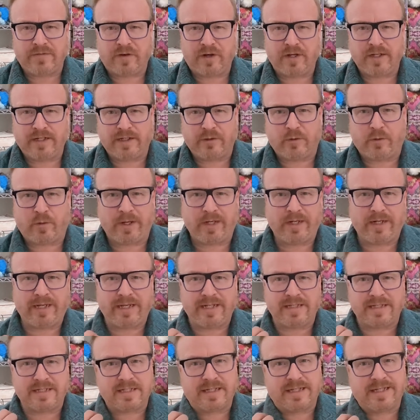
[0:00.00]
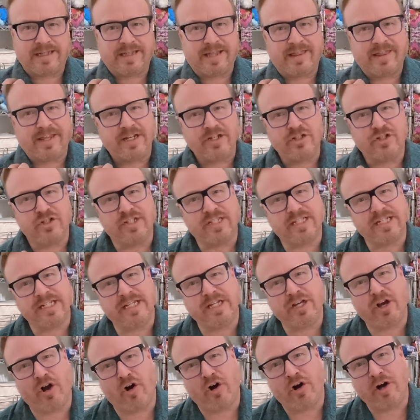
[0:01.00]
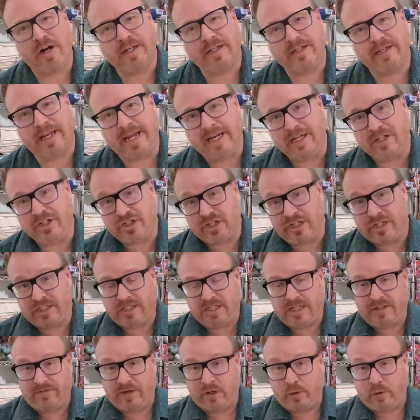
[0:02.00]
and quite as like the things you see on HGTV,